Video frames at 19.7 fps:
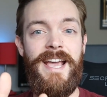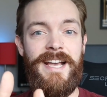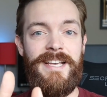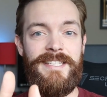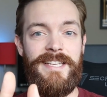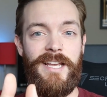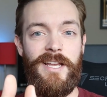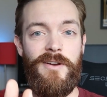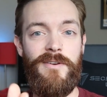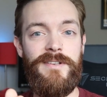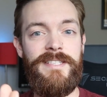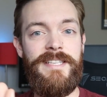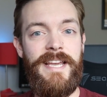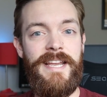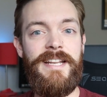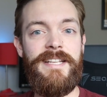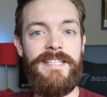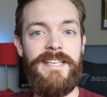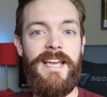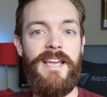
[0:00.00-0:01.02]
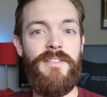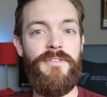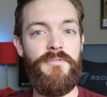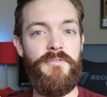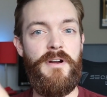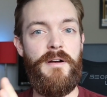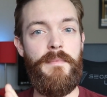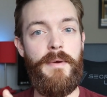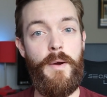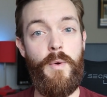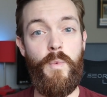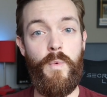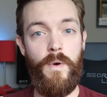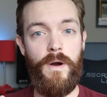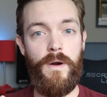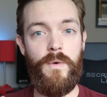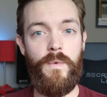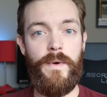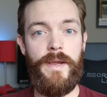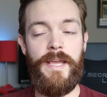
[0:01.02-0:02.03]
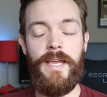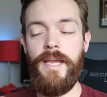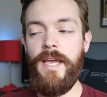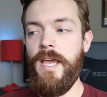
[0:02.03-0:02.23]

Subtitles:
as I go day to day throughout my work week.